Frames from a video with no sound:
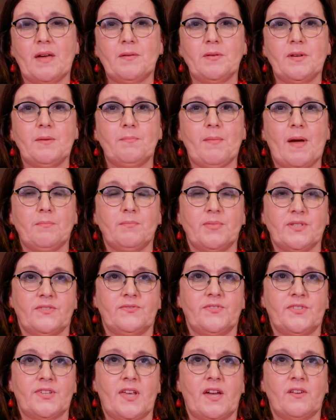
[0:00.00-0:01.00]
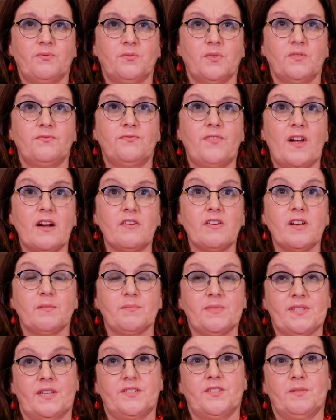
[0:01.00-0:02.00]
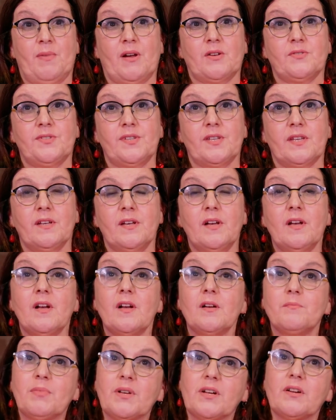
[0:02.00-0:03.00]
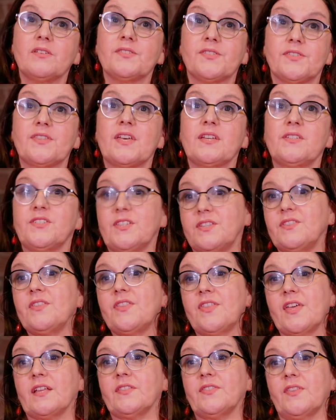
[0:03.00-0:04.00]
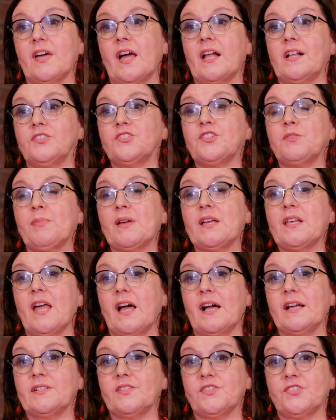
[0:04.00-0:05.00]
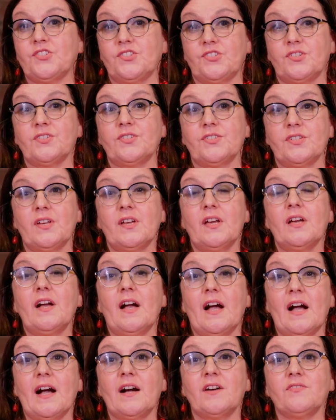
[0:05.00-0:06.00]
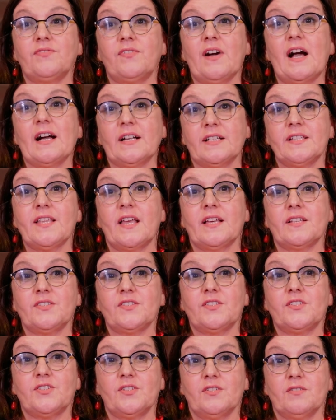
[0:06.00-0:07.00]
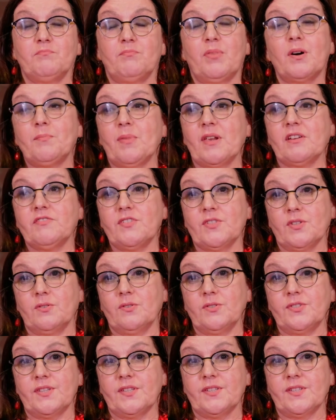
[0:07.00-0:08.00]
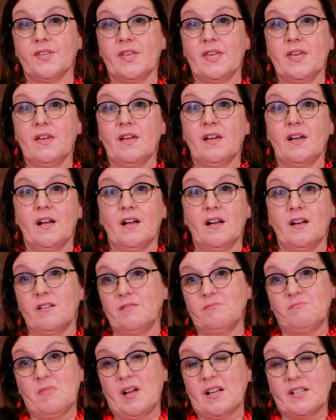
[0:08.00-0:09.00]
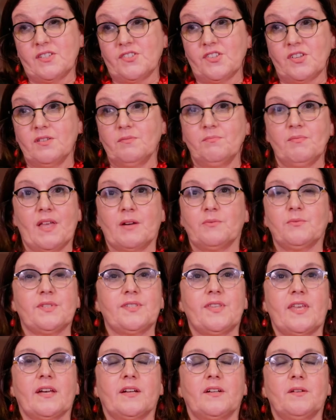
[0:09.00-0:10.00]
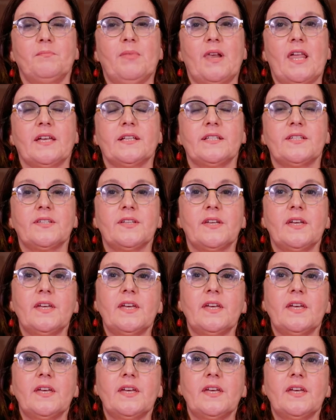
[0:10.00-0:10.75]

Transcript: many members of staff were very upset about it because they didn't think that LGB Alliance should have access to public resources. I assume that was their complaint.